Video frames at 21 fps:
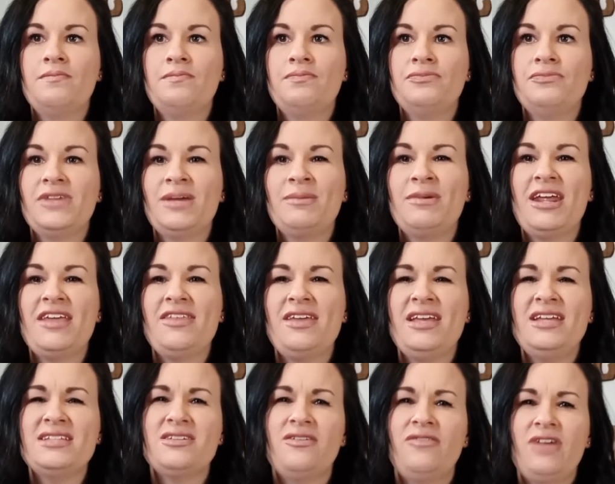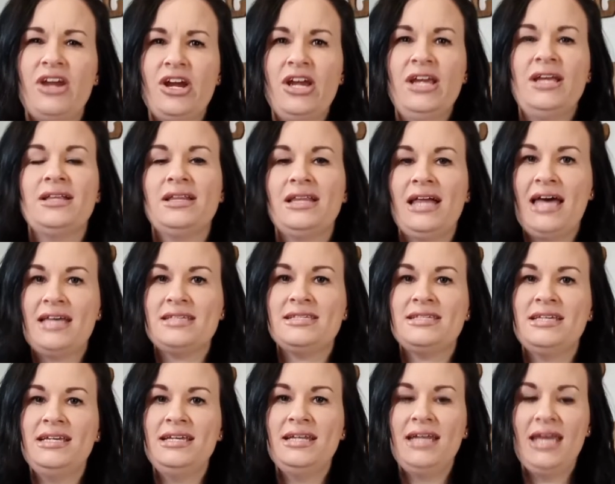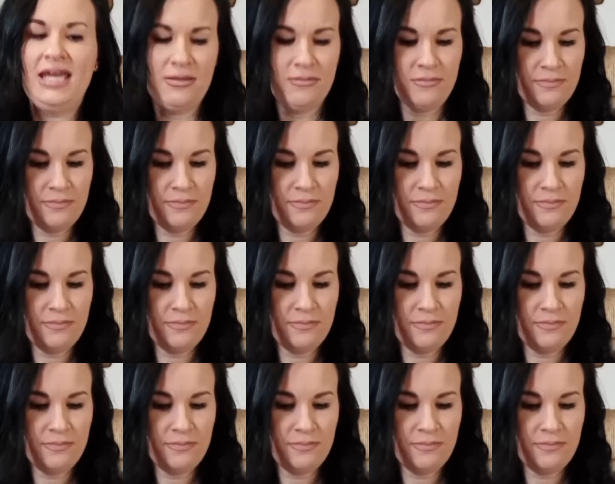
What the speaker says: But I think it's a very classy name